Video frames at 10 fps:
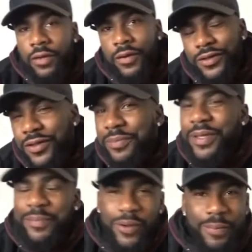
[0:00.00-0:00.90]
What's good
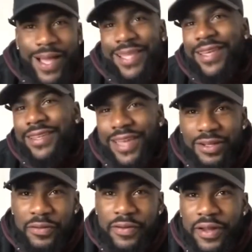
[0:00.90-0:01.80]
people, back
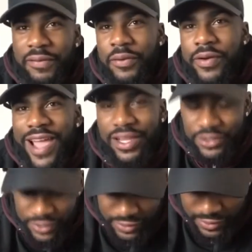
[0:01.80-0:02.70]
again with another
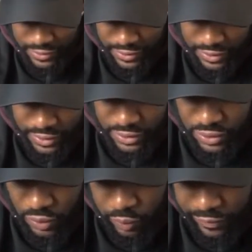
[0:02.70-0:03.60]
reaction.
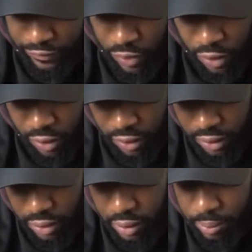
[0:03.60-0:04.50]
So we've got
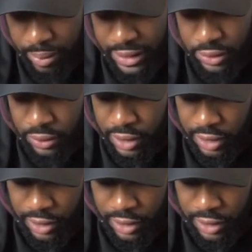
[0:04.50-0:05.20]
Bando